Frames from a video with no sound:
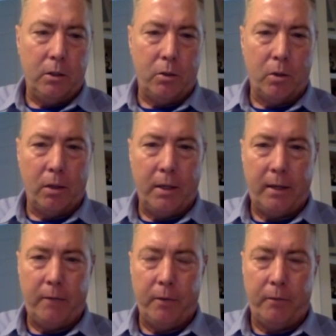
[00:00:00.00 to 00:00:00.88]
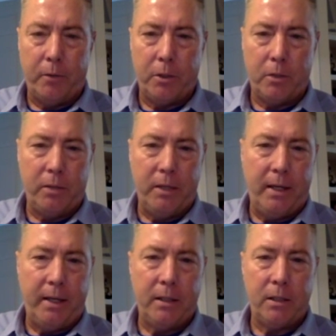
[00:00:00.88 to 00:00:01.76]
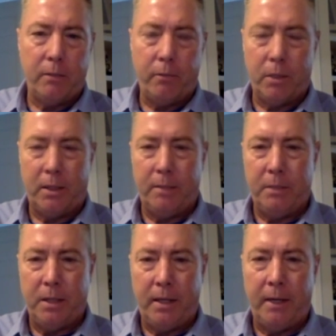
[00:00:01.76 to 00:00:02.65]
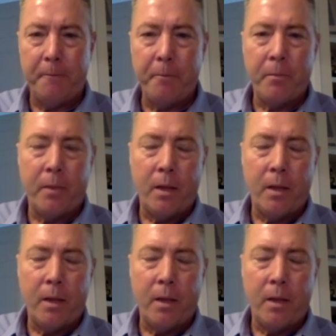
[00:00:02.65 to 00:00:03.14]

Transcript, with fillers: ketorolac for the first three days, four times a day.